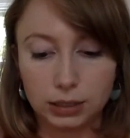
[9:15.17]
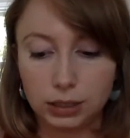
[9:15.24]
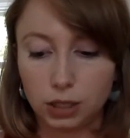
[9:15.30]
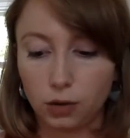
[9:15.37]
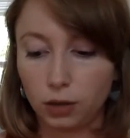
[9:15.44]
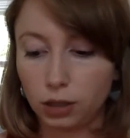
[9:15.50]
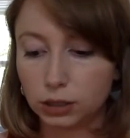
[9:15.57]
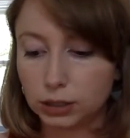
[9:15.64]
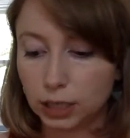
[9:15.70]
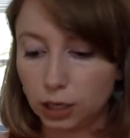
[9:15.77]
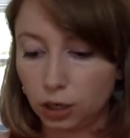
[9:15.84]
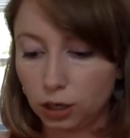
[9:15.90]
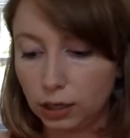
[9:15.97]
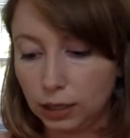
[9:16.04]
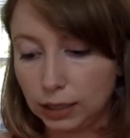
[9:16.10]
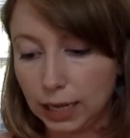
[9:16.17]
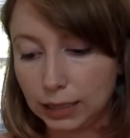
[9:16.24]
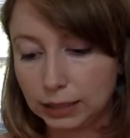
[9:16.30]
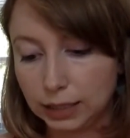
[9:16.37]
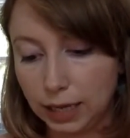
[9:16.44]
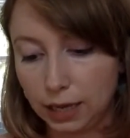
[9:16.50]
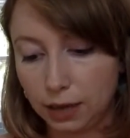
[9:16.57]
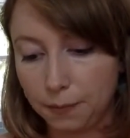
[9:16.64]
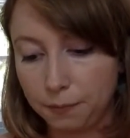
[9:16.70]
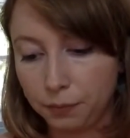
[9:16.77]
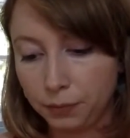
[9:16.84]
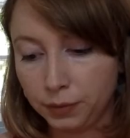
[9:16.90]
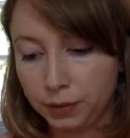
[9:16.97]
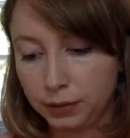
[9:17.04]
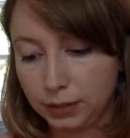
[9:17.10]
So it looks like you're collecting
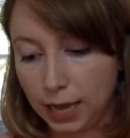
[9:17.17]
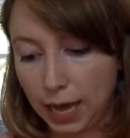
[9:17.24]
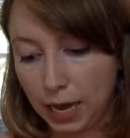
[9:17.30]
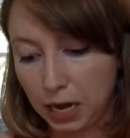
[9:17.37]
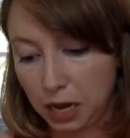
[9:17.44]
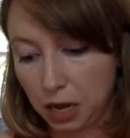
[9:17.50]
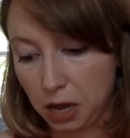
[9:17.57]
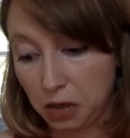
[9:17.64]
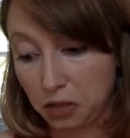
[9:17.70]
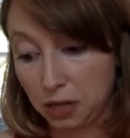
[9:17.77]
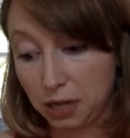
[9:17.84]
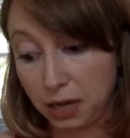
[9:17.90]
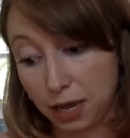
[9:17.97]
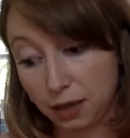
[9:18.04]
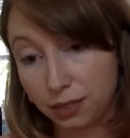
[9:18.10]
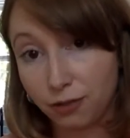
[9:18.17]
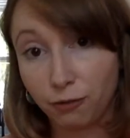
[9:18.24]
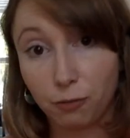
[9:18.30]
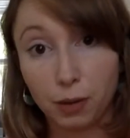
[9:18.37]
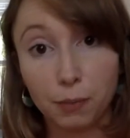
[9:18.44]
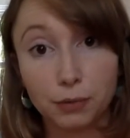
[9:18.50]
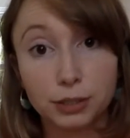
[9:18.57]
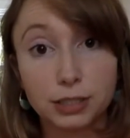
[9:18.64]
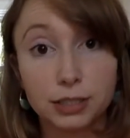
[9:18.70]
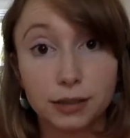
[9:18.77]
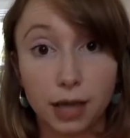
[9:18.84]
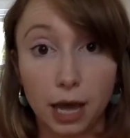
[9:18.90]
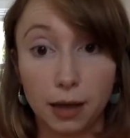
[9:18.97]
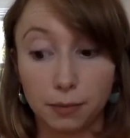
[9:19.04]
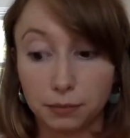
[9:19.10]
data on the length of people's
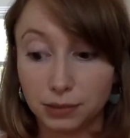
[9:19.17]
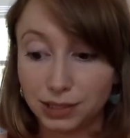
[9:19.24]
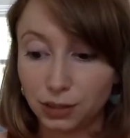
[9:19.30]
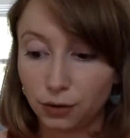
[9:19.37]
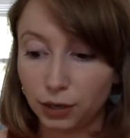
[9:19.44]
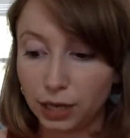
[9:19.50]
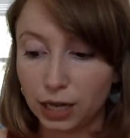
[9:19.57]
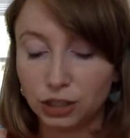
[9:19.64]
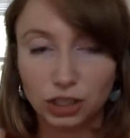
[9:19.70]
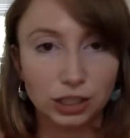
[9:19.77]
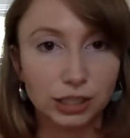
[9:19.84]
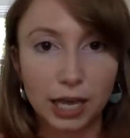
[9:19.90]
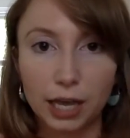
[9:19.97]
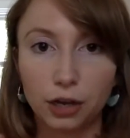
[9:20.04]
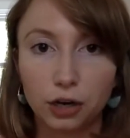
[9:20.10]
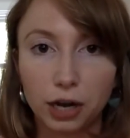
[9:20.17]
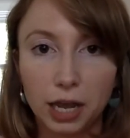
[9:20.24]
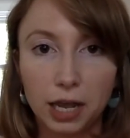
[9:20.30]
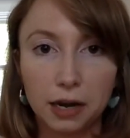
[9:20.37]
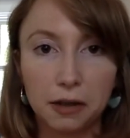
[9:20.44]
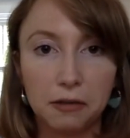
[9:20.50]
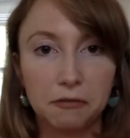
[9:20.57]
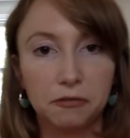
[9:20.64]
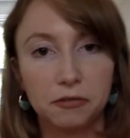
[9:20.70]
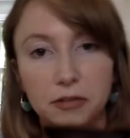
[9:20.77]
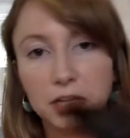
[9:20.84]
thumbs. So again, just get creative.